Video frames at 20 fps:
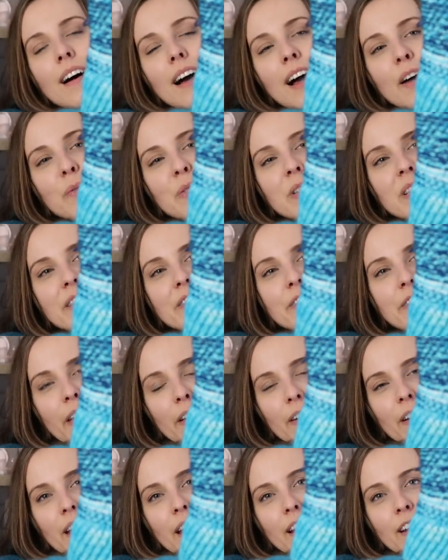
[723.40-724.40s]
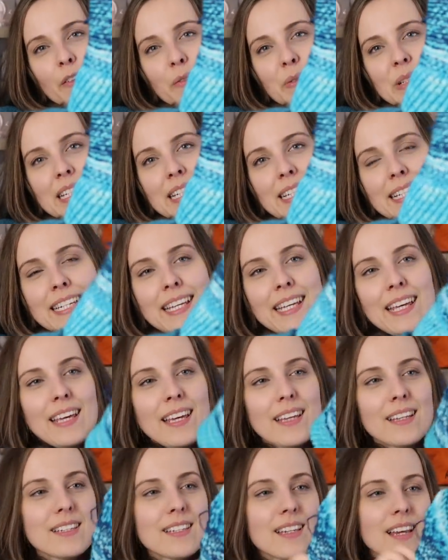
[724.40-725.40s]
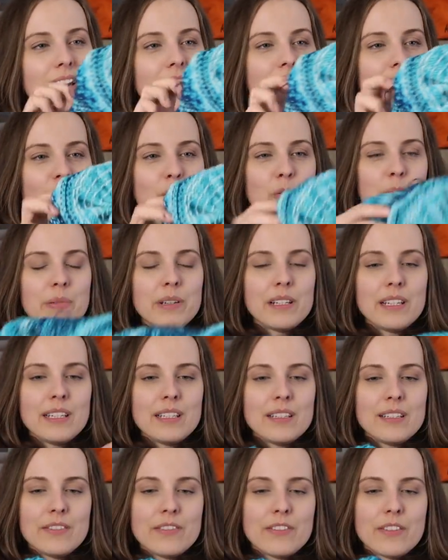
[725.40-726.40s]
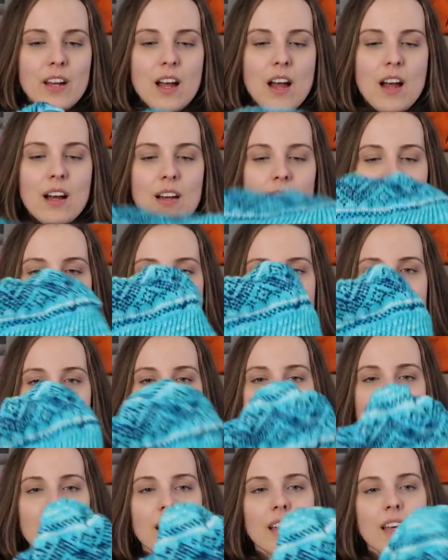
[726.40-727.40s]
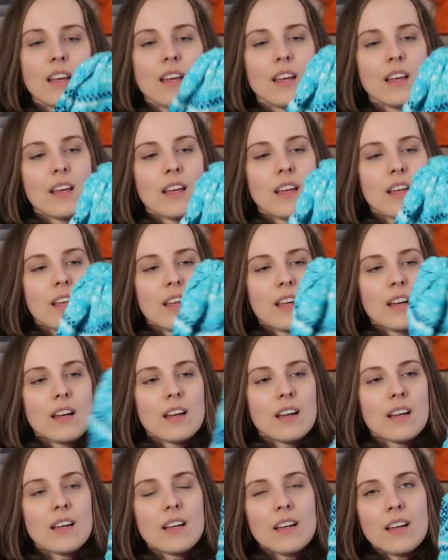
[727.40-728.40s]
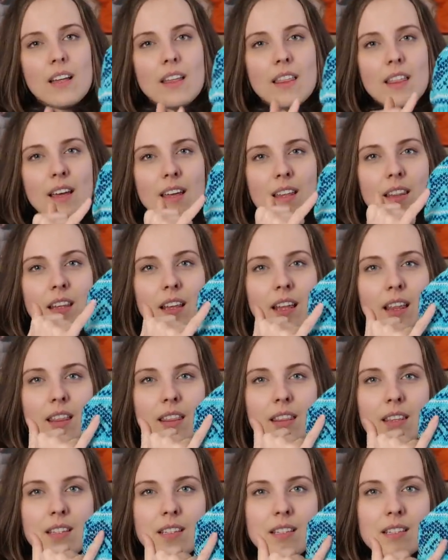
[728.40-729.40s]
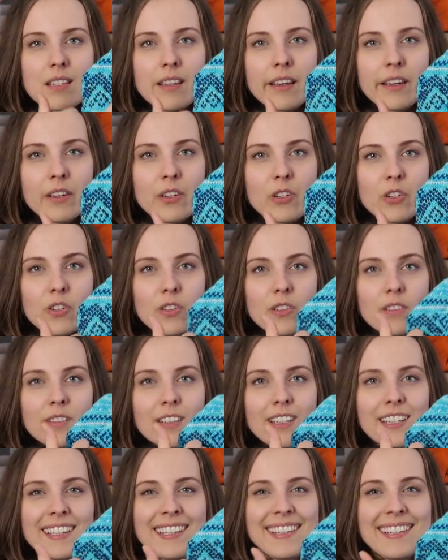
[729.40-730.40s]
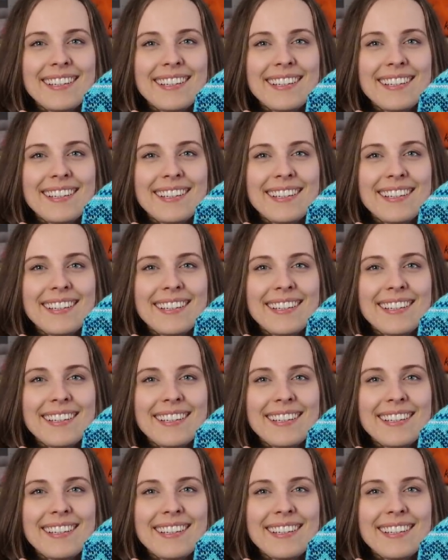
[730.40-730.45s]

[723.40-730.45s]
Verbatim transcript: I was on the ferry and I was knitting it and I completely forgot that this section